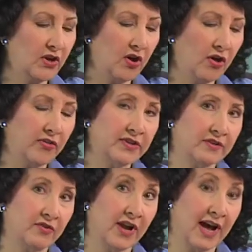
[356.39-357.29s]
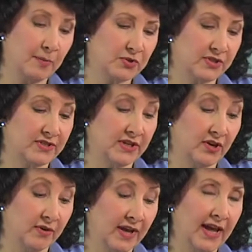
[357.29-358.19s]
at all the different options
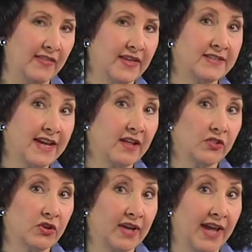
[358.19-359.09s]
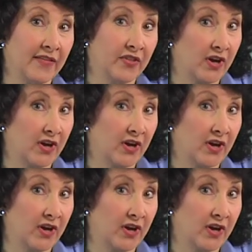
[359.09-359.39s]
here, and then take a look at the